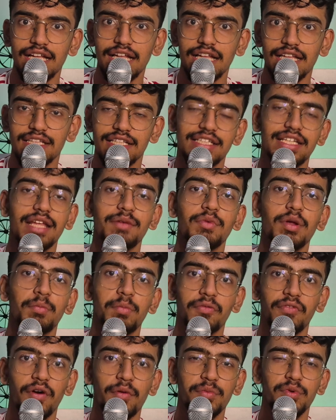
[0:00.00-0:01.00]
the team will
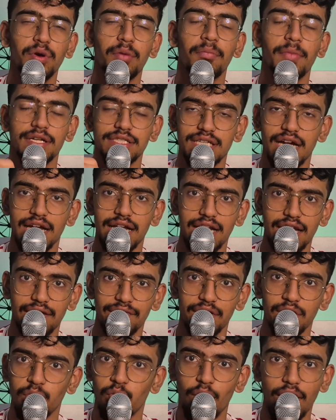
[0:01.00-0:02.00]
perform to a much higher
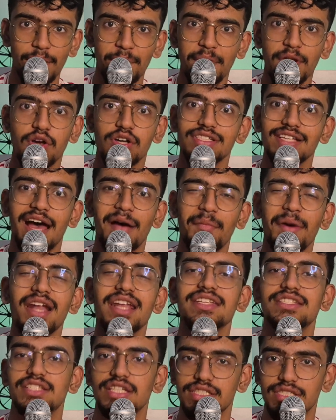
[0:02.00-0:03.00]
level. Why? Because Ahmad
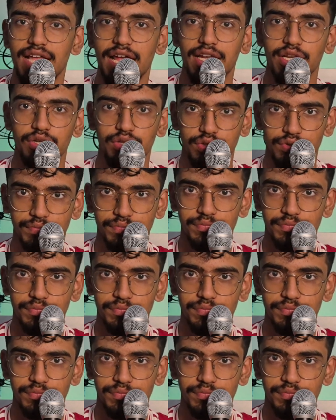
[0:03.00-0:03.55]
is just that good.